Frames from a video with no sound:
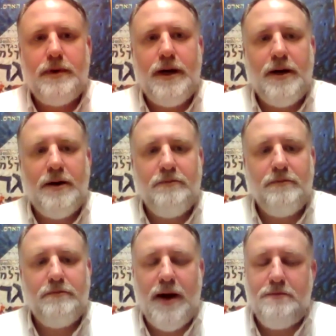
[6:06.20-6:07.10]

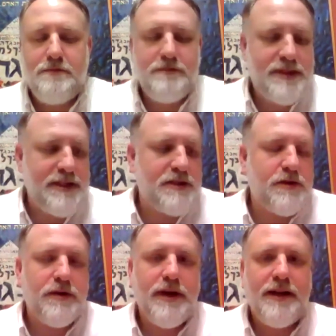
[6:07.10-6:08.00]
My
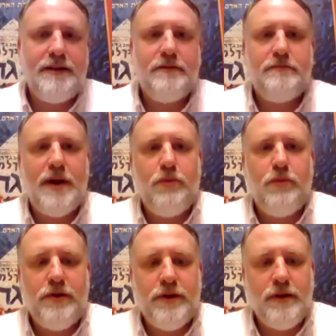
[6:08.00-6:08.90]
sister and my
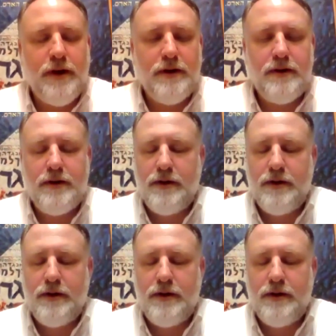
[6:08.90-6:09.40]
brother-in-law